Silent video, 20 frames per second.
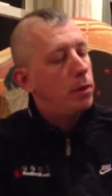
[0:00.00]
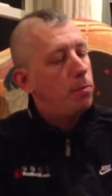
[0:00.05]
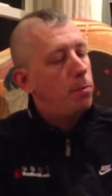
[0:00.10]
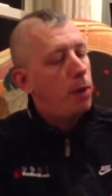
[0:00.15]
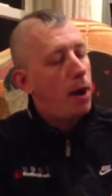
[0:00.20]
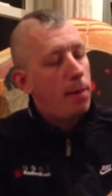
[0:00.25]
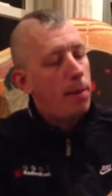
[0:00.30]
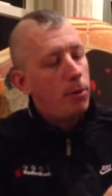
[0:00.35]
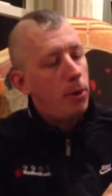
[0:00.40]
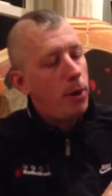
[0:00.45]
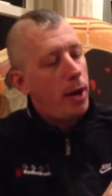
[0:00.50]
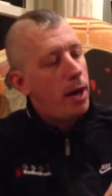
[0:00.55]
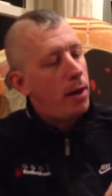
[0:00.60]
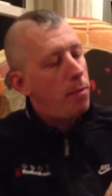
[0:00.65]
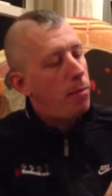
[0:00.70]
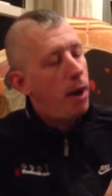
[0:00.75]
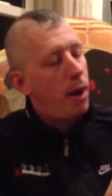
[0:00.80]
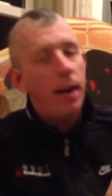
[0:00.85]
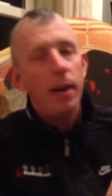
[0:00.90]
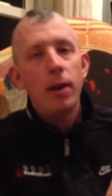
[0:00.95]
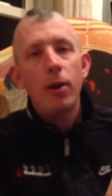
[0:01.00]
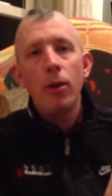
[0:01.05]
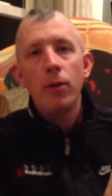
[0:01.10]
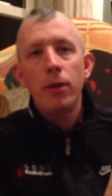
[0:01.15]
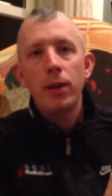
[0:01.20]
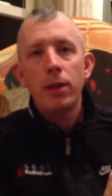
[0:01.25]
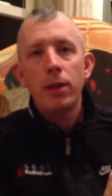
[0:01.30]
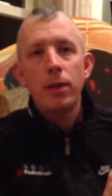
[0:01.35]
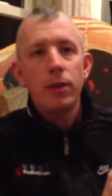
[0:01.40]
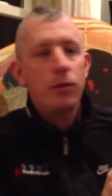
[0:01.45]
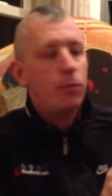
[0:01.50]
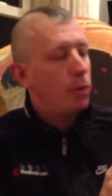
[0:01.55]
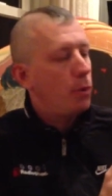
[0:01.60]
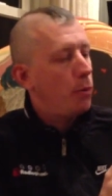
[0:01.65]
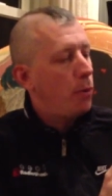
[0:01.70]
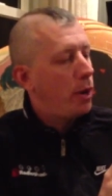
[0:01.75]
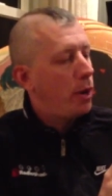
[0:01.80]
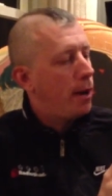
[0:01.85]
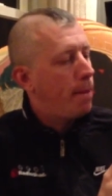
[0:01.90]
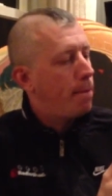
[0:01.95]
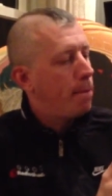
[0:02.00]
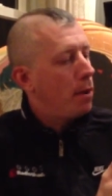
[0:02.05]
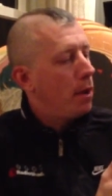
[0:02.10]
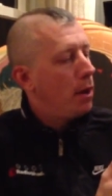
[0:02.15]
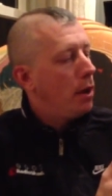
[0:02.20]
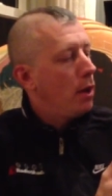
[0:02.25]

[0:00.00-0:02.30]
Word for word: Pablo had a pine cone like this. We went up